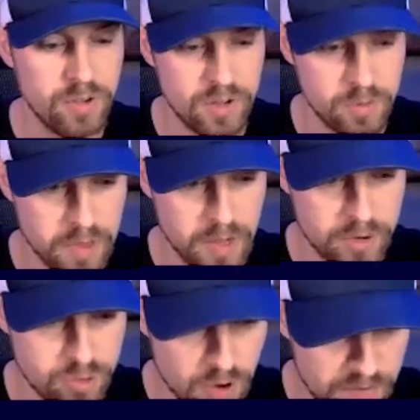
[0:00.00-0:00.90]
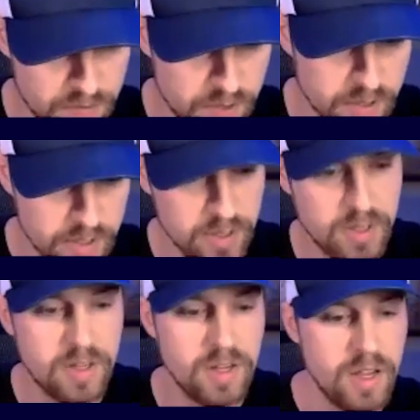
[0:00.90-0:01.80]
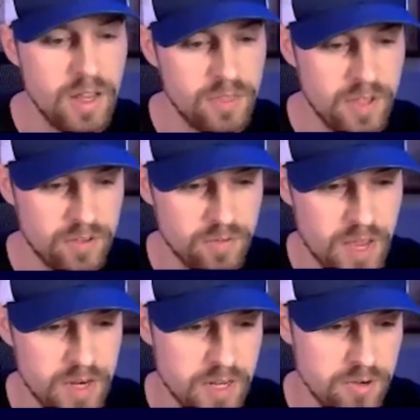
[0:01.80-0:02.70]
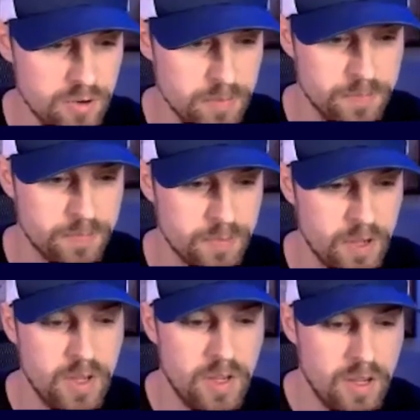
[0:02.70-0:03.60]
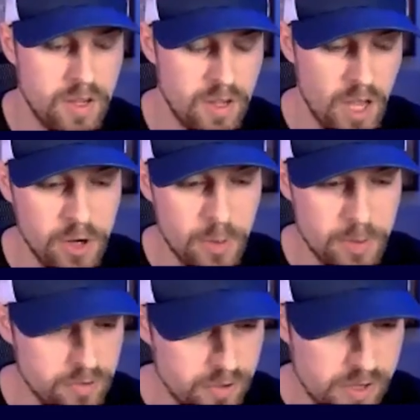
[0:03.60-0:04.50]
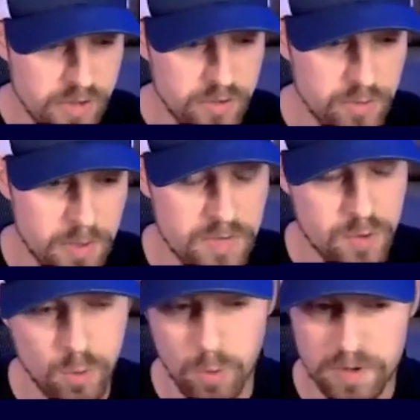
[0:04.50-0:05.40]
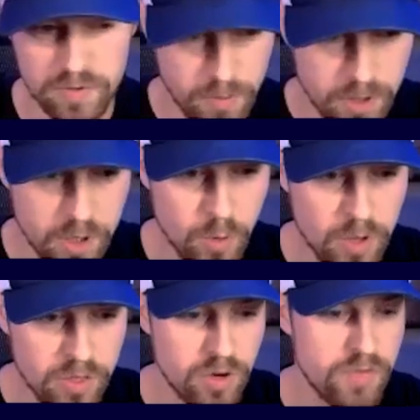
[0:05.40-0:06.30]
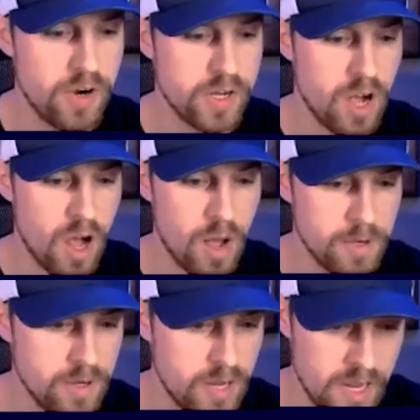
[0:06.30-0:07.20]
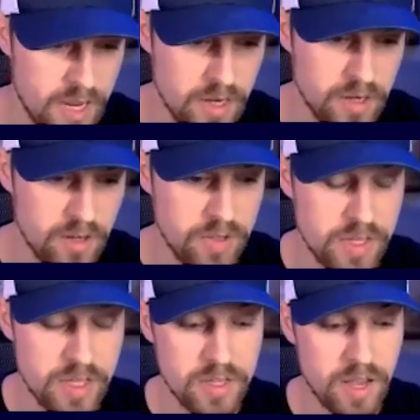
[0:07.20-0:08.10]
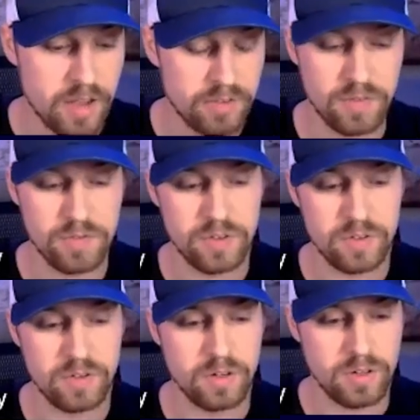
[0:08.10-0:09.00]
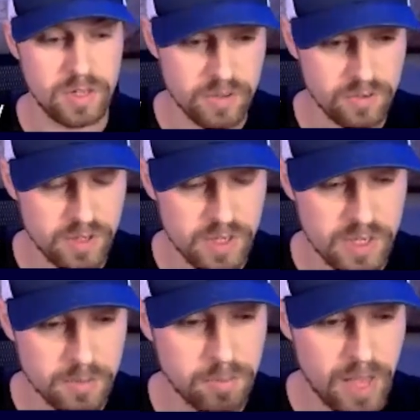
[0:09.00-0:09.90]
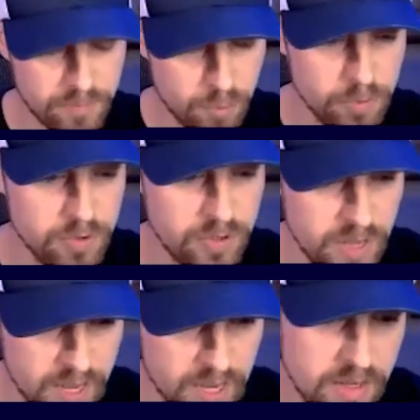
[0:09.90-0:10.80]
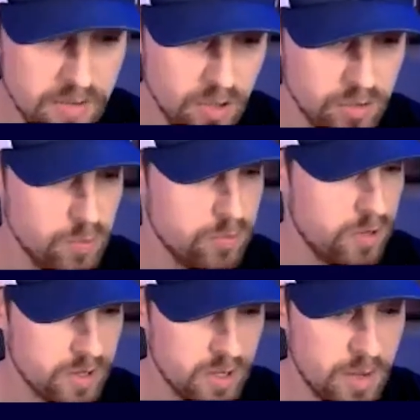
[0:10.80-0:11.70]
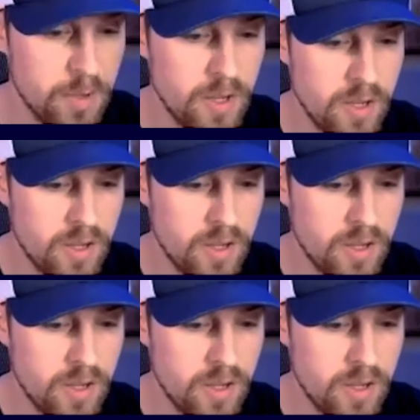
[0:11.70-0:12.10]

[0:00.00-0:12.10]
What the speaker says: sites with a lot of traffic and things of that nature. LWCs, many of you will be familiar with, are very common in the SFDC platform today, salesforce.com.